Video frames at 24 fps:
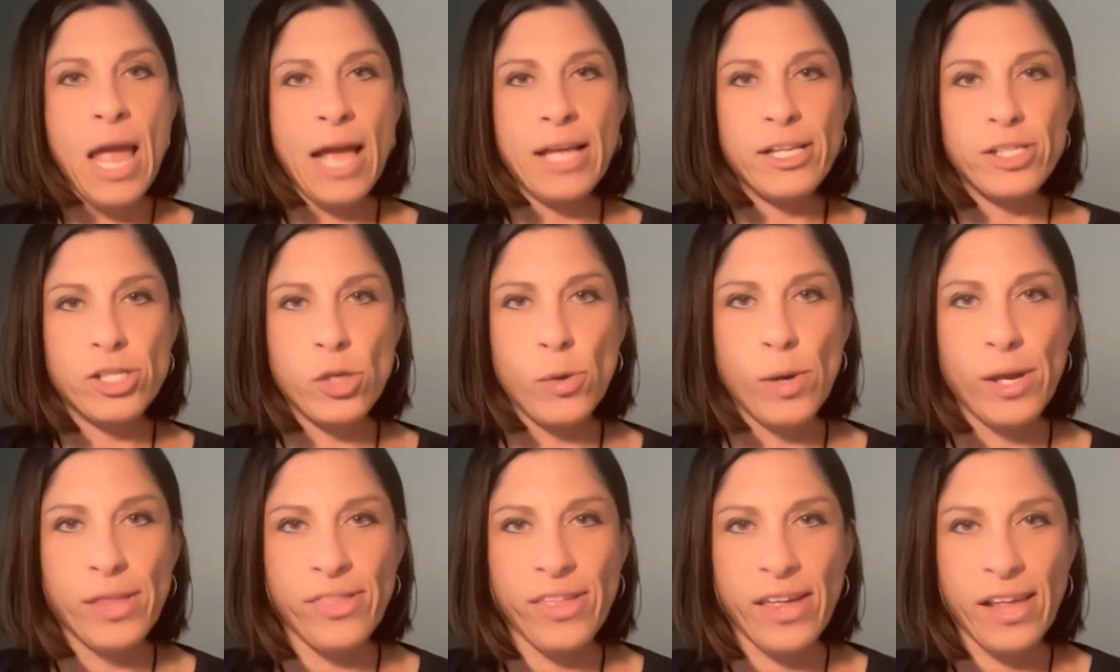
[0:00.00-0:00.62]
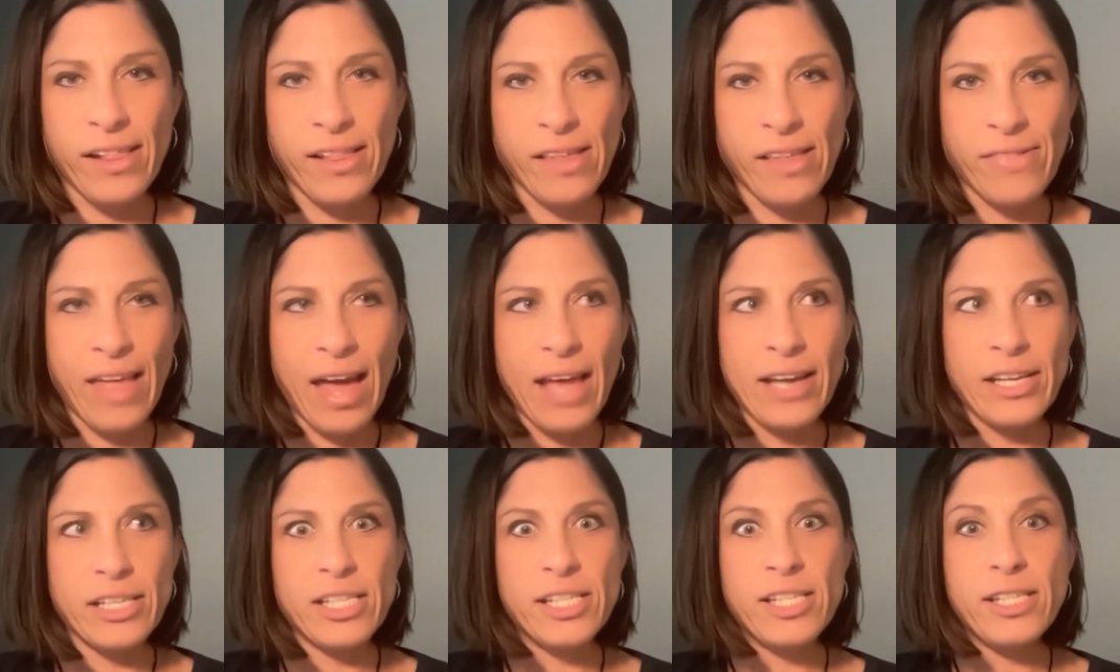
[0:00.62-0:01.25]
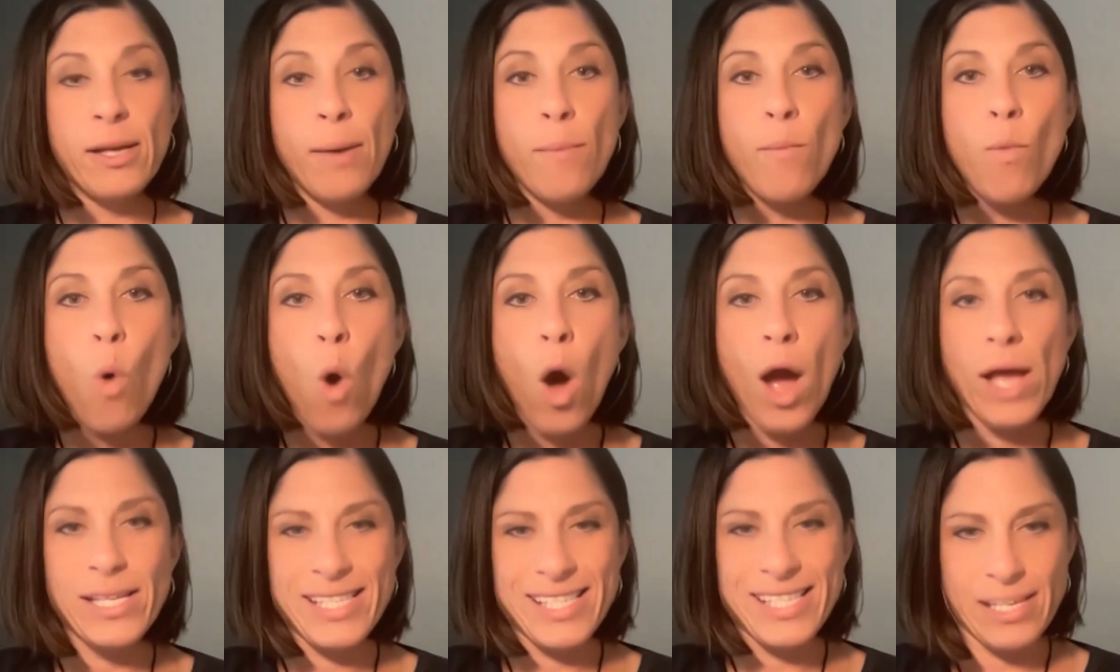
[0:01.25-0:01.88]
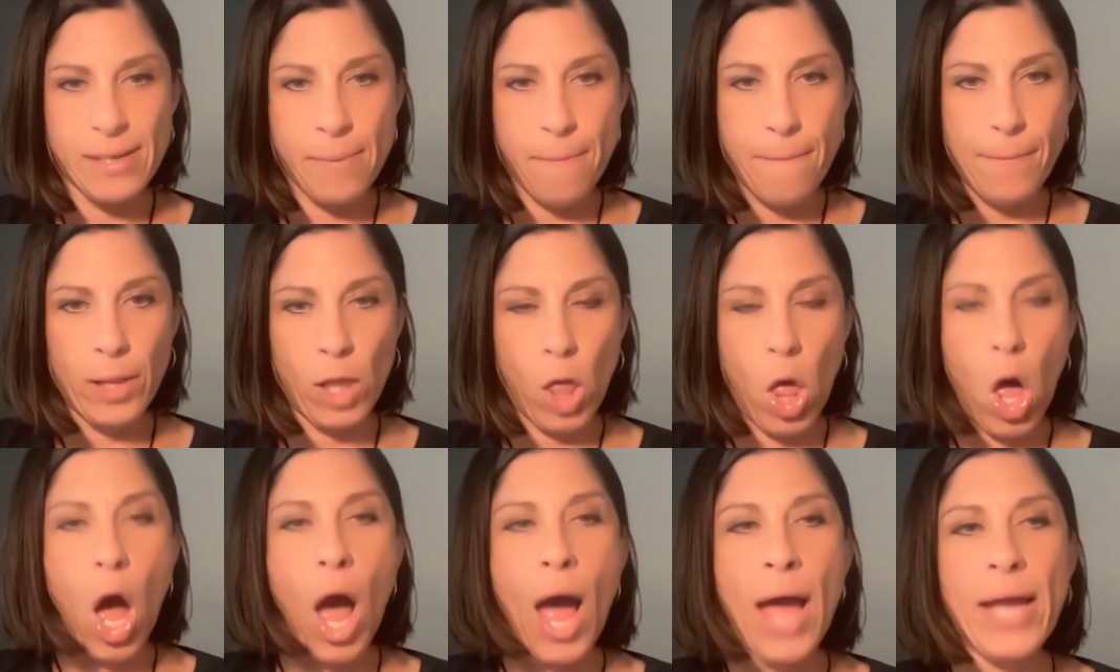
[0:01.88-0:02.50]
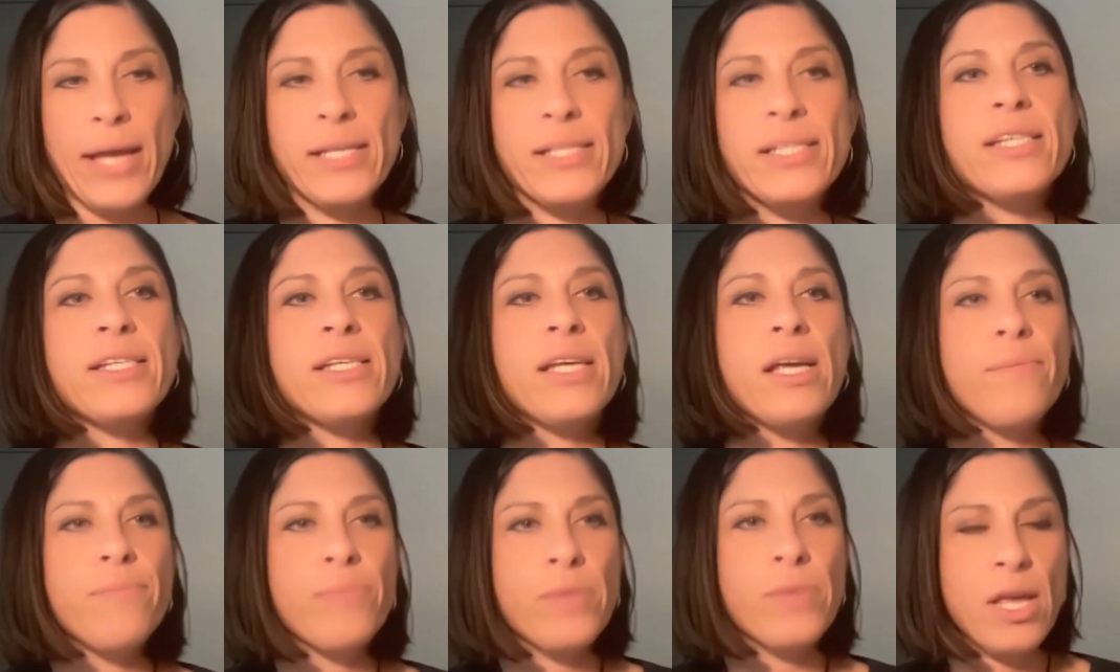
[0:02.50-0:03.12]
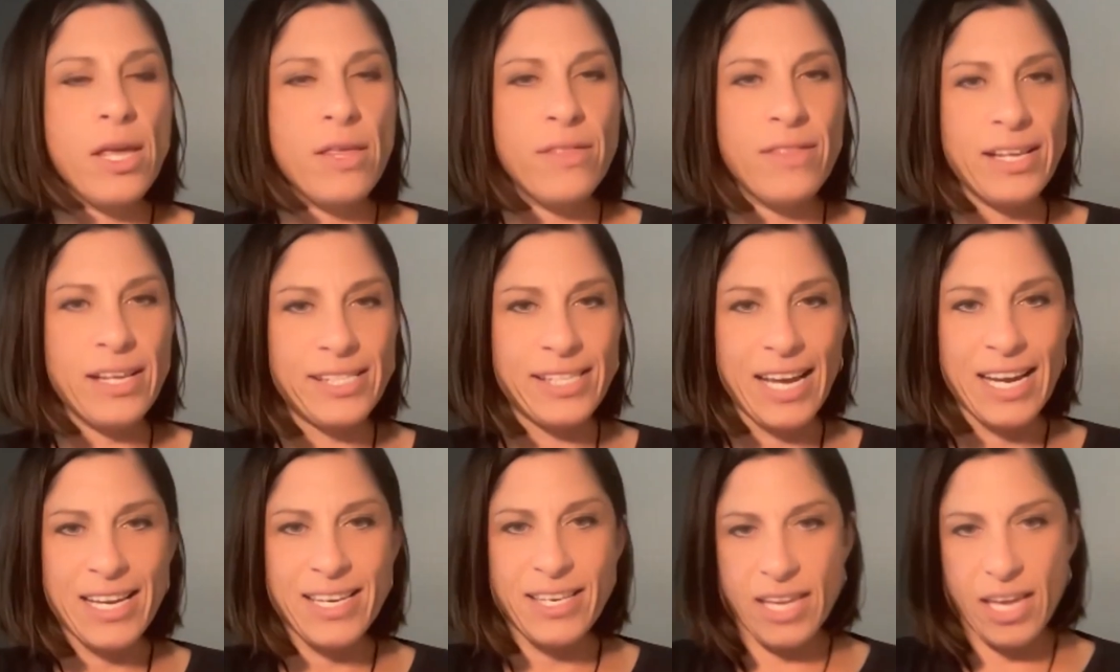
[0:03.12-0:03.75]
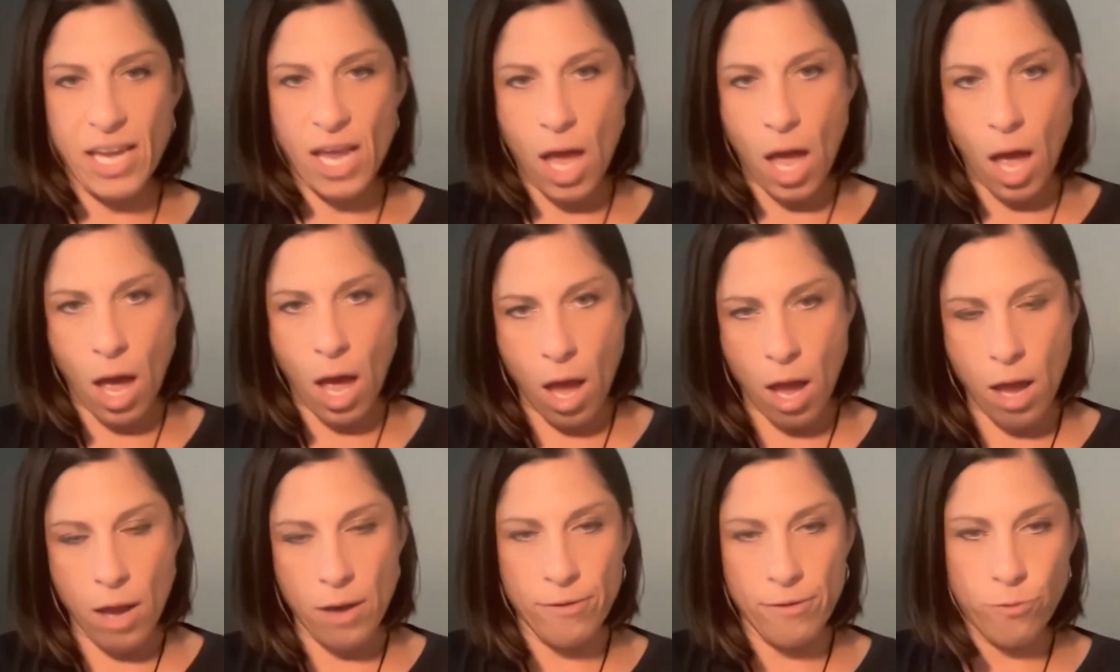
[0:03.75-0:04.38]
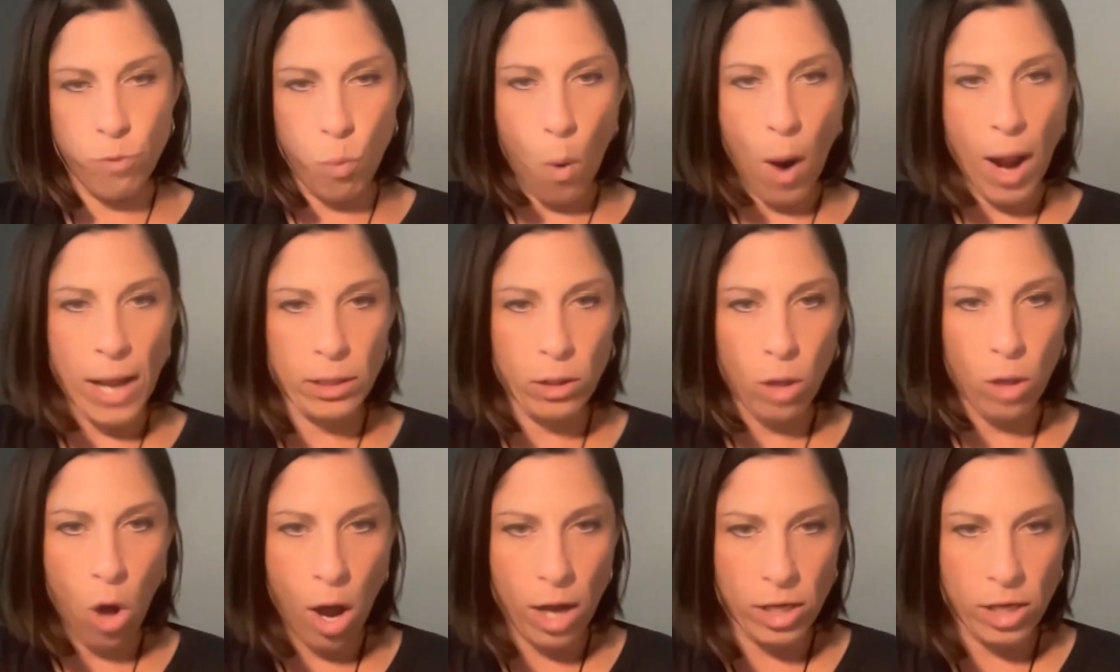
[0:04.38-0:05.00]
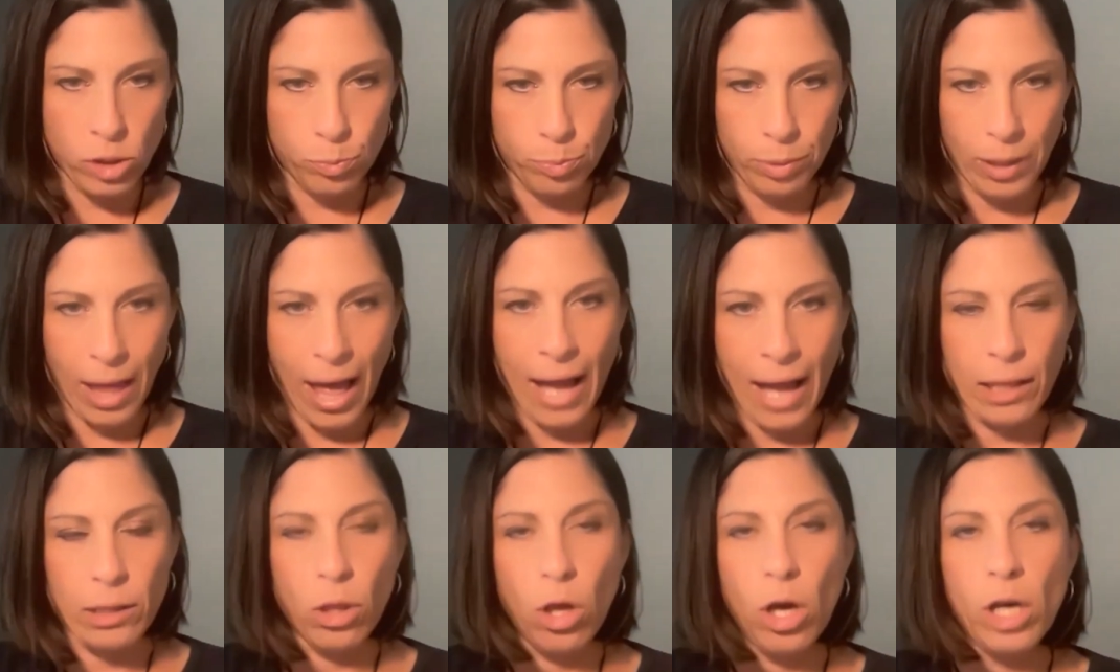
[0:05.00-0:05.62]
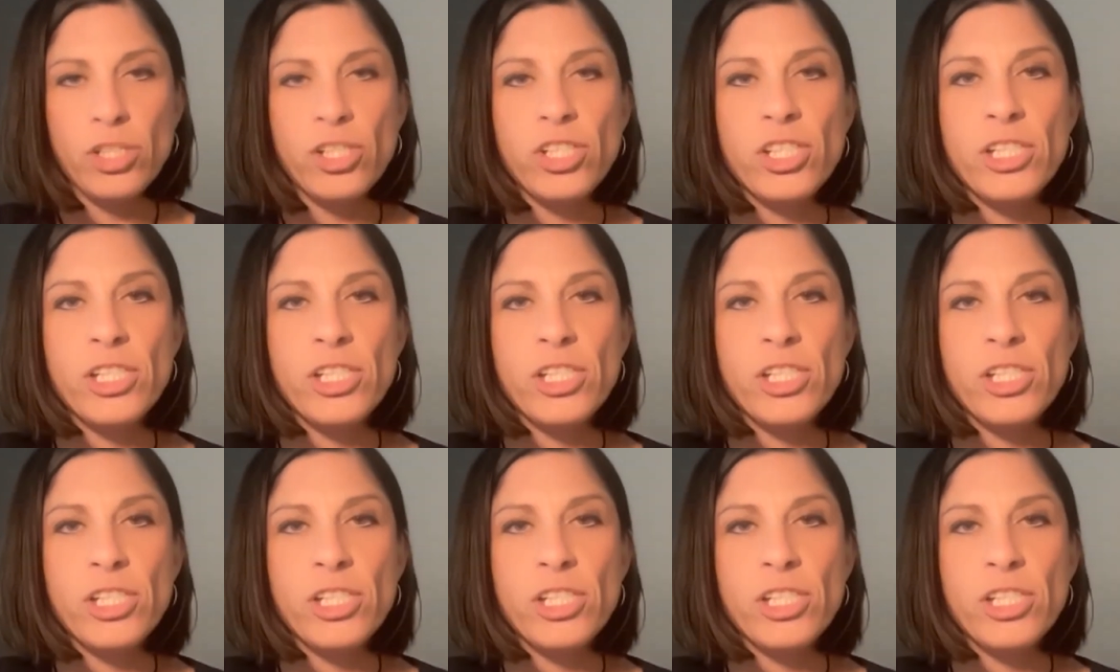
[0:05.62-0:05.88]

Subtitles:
And so I think that that is somewhat symbolized in this idea of white lodge, black lodge